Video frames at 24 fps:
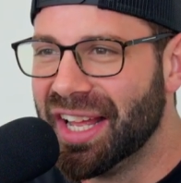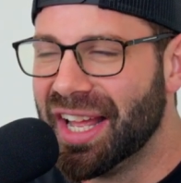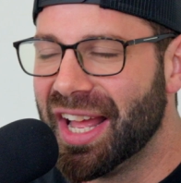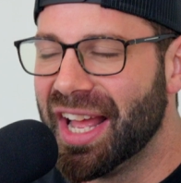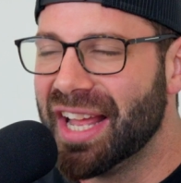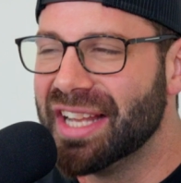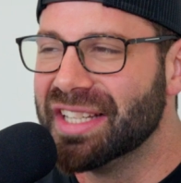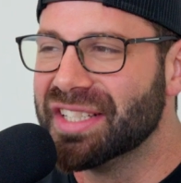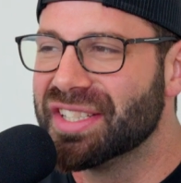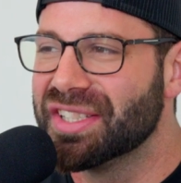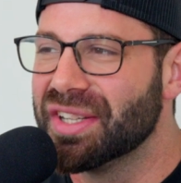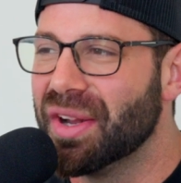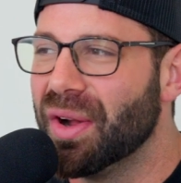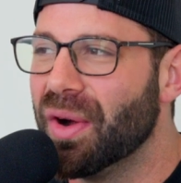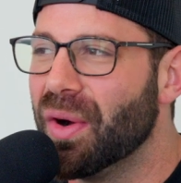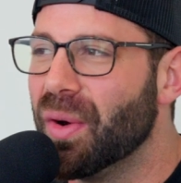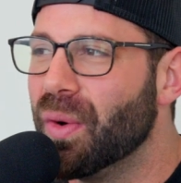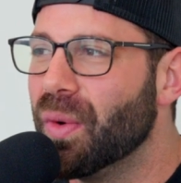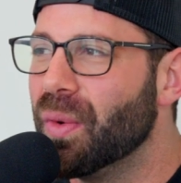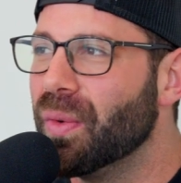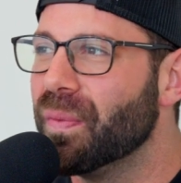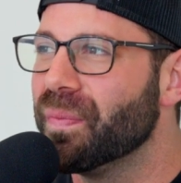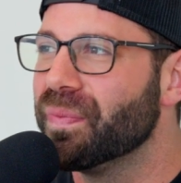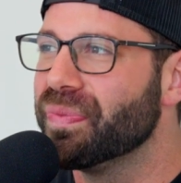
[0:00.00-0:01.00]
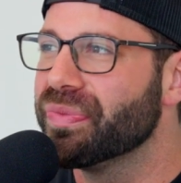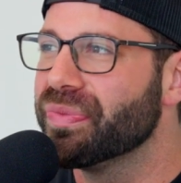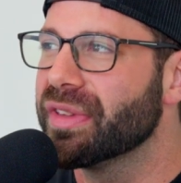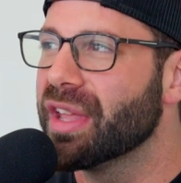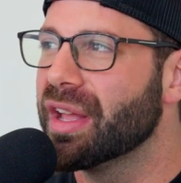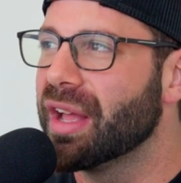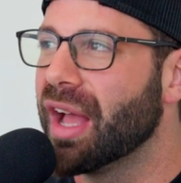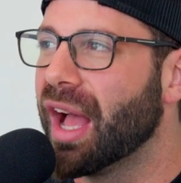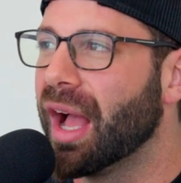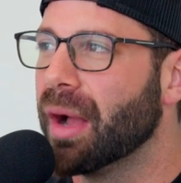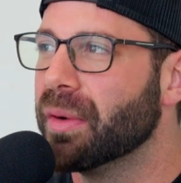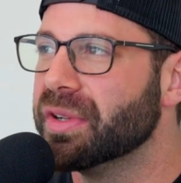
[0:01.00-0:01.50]
And so
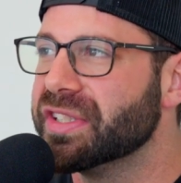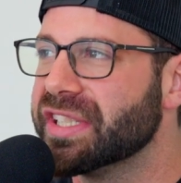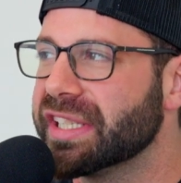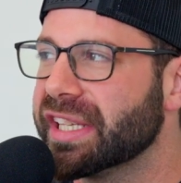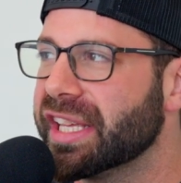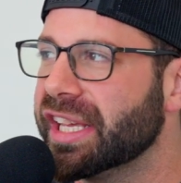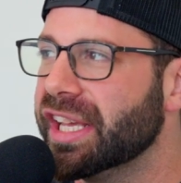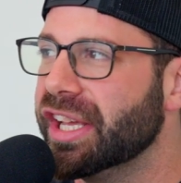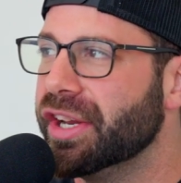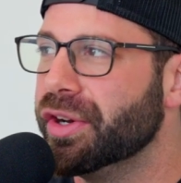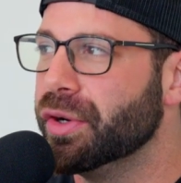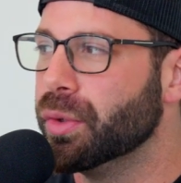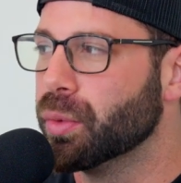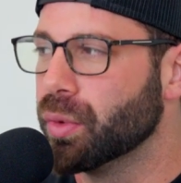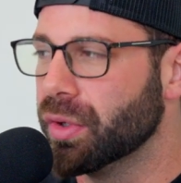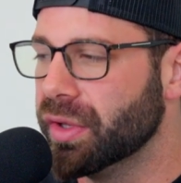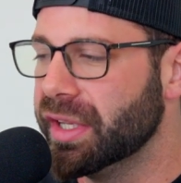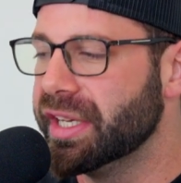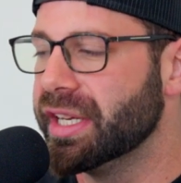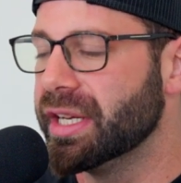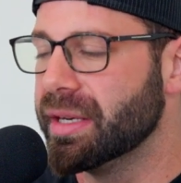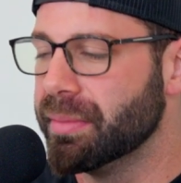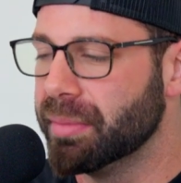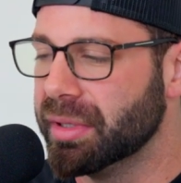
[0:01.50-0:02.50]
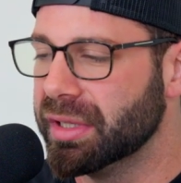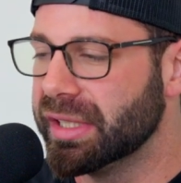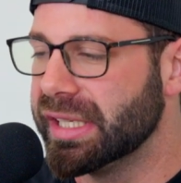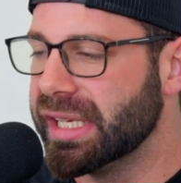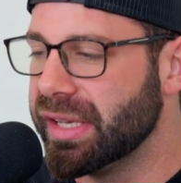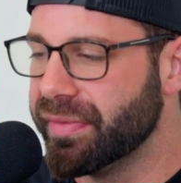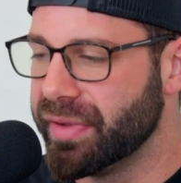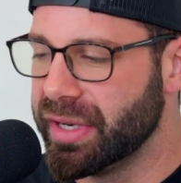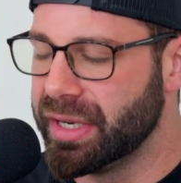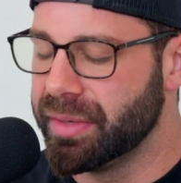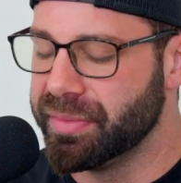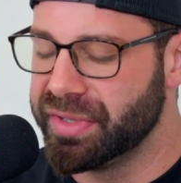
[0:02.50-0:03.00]
I was a kid who really didn't
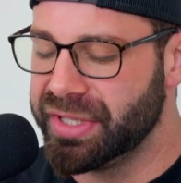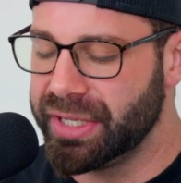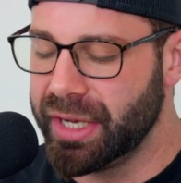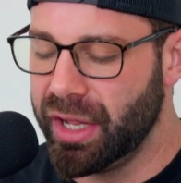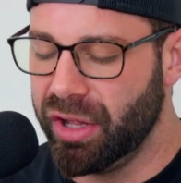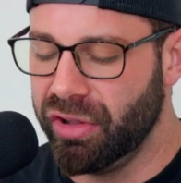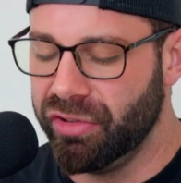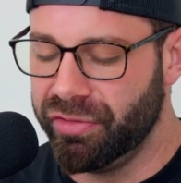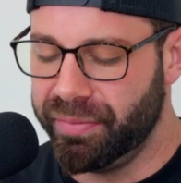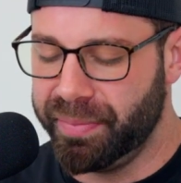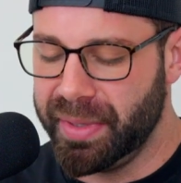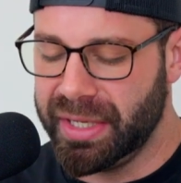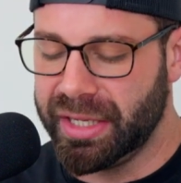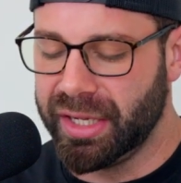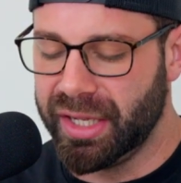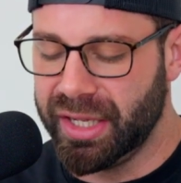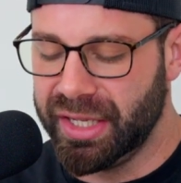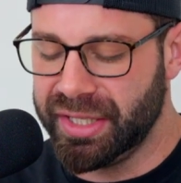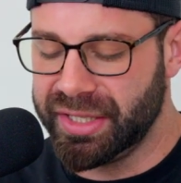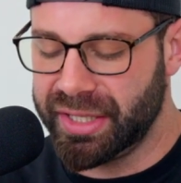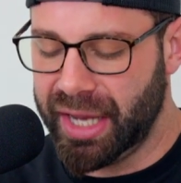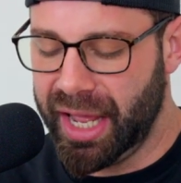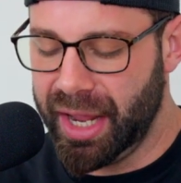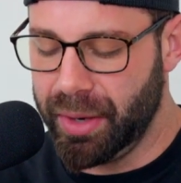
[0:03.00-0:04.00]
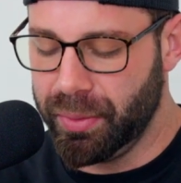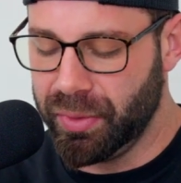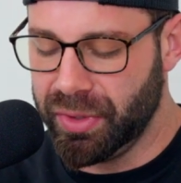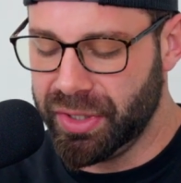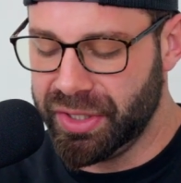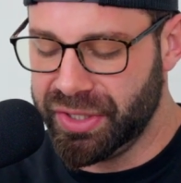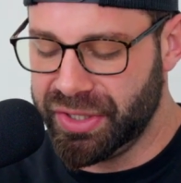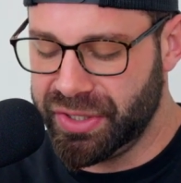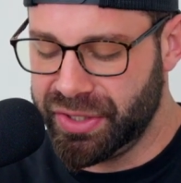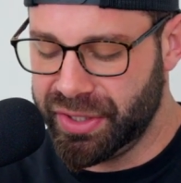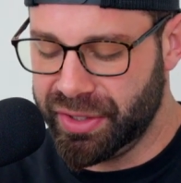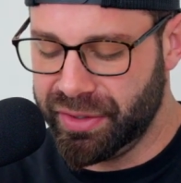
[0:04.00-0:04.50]
believe in himself because I
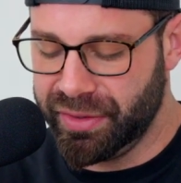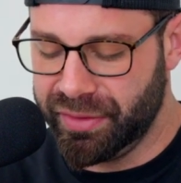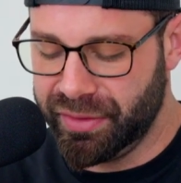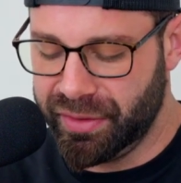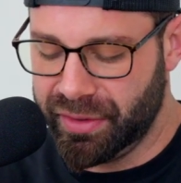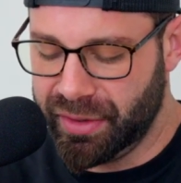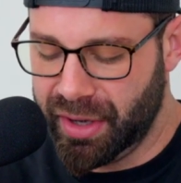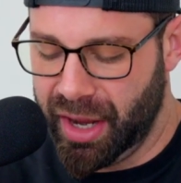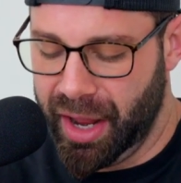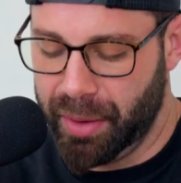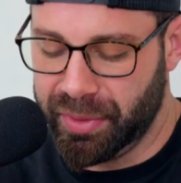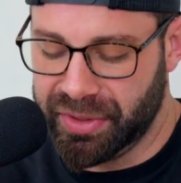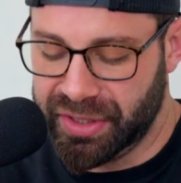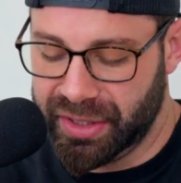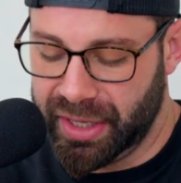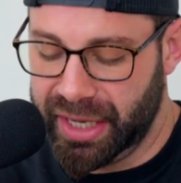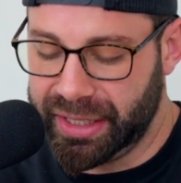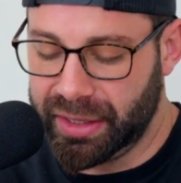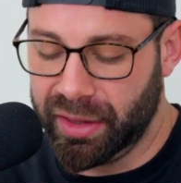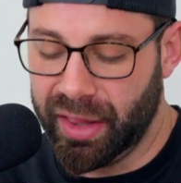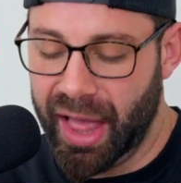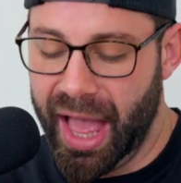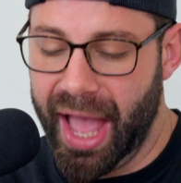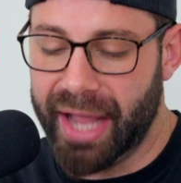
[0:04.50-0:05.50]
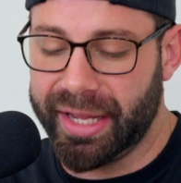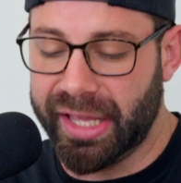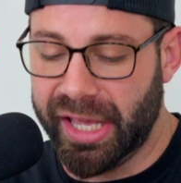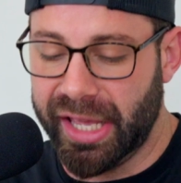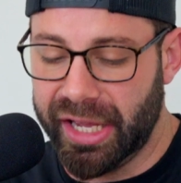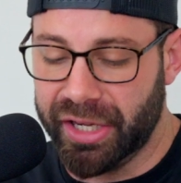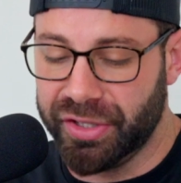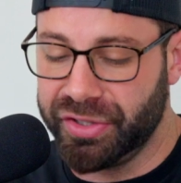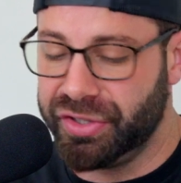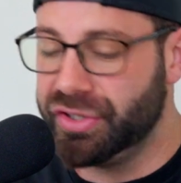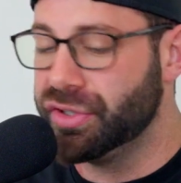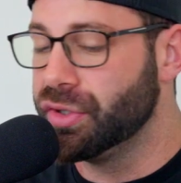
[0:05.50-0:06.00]
was like
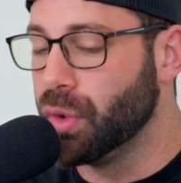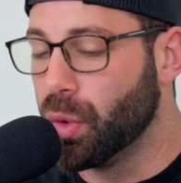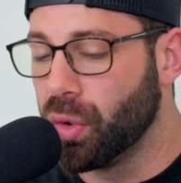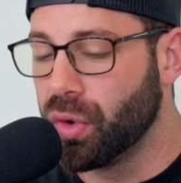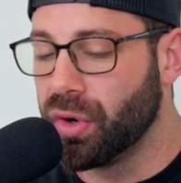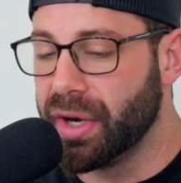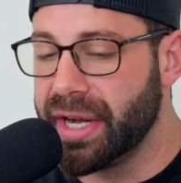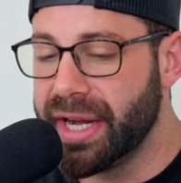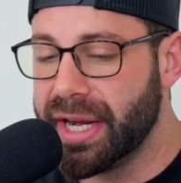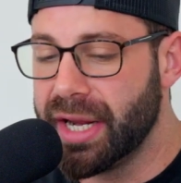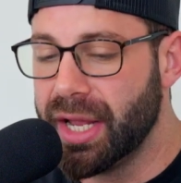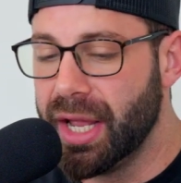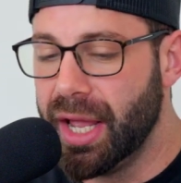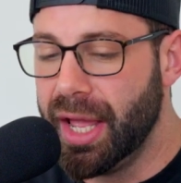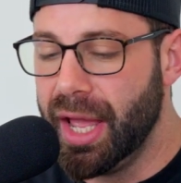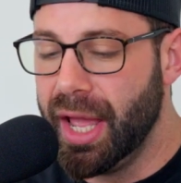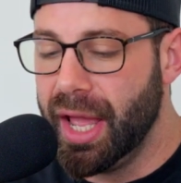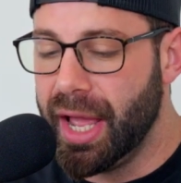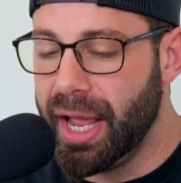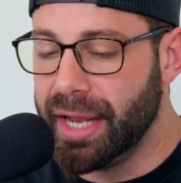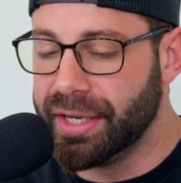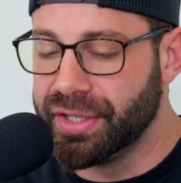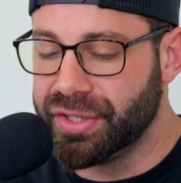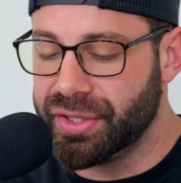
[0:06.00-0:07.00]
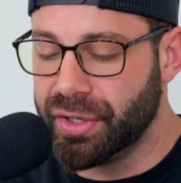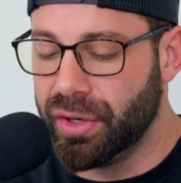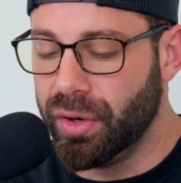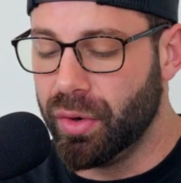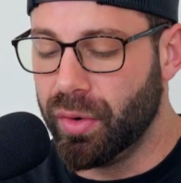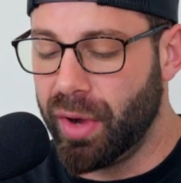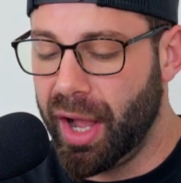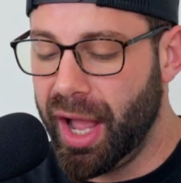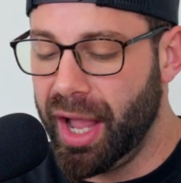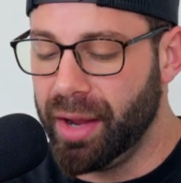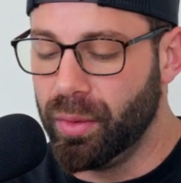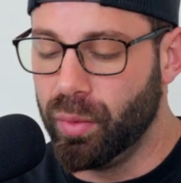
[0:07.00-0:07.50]
lacking a story. And
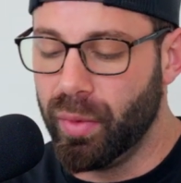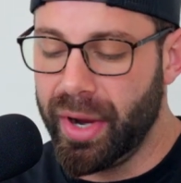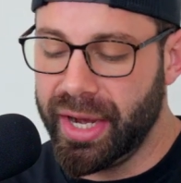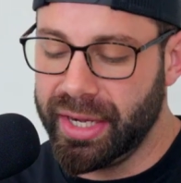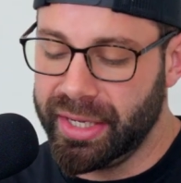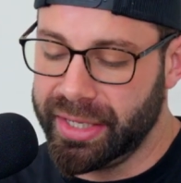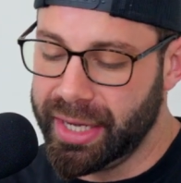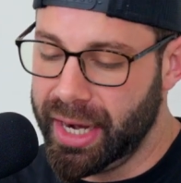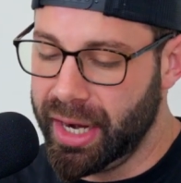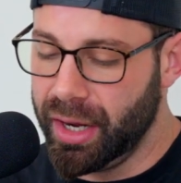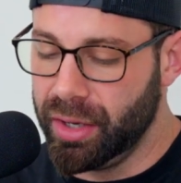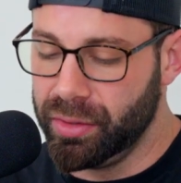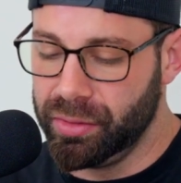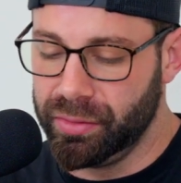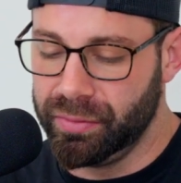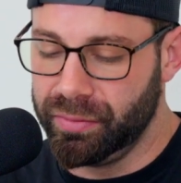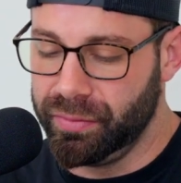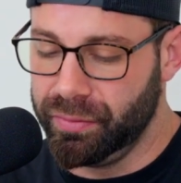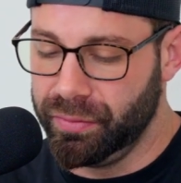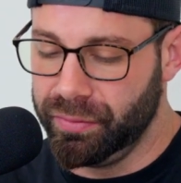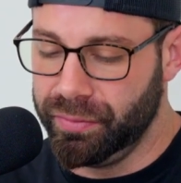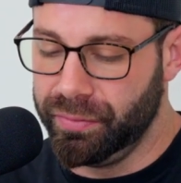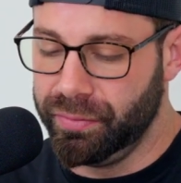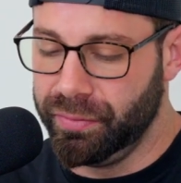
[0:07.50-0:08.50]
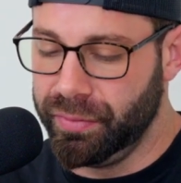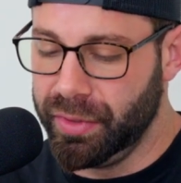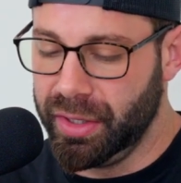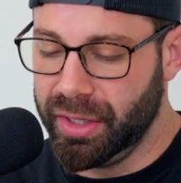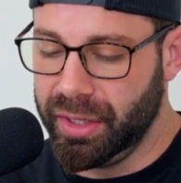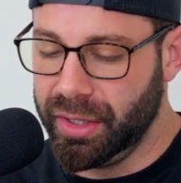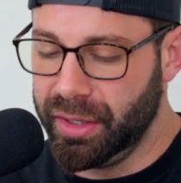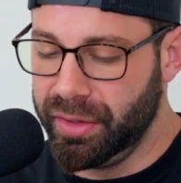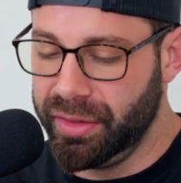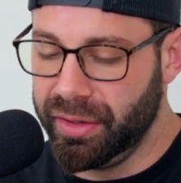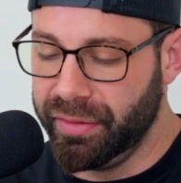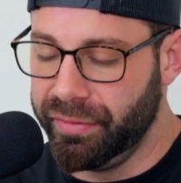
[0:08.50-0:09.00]
so I went down
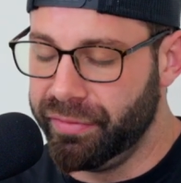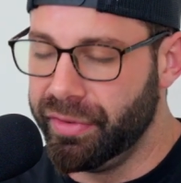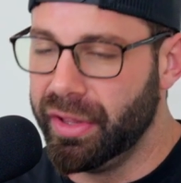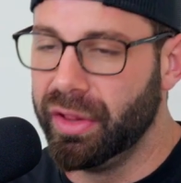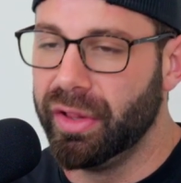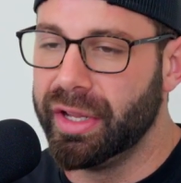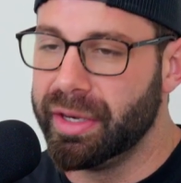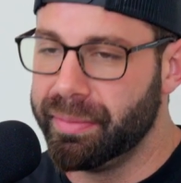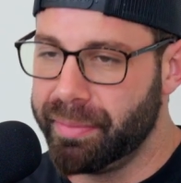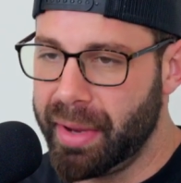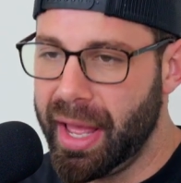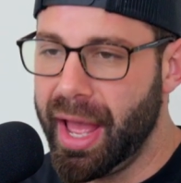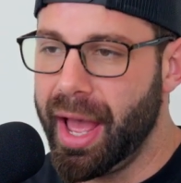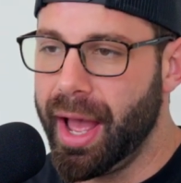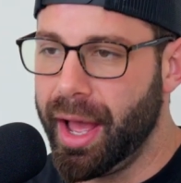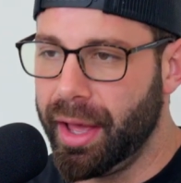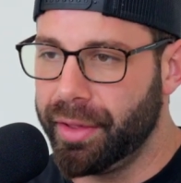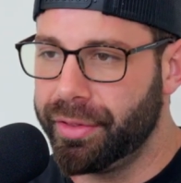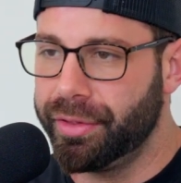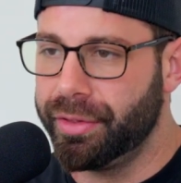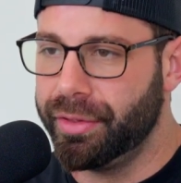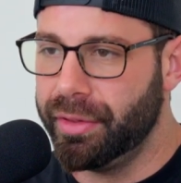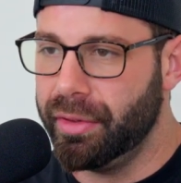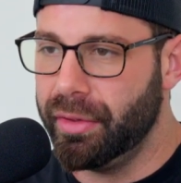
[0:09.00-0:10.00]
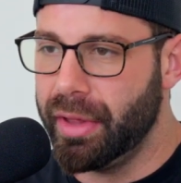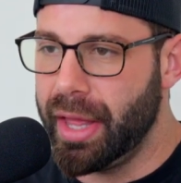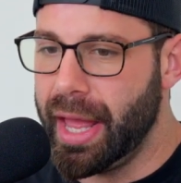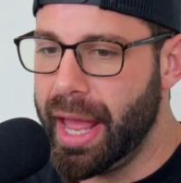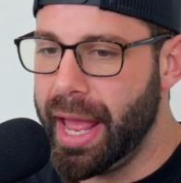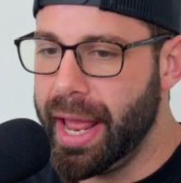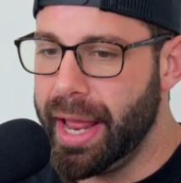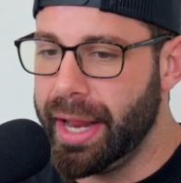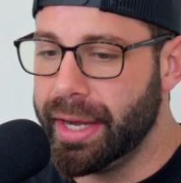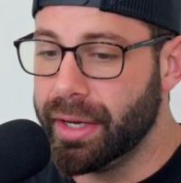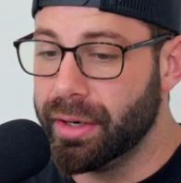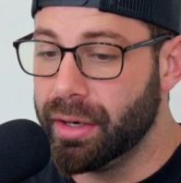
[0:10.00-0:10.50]
the villain path.
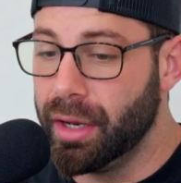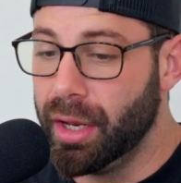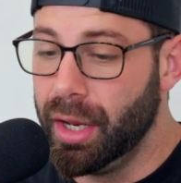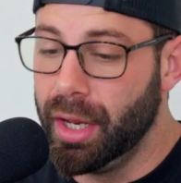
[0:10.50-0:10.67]
And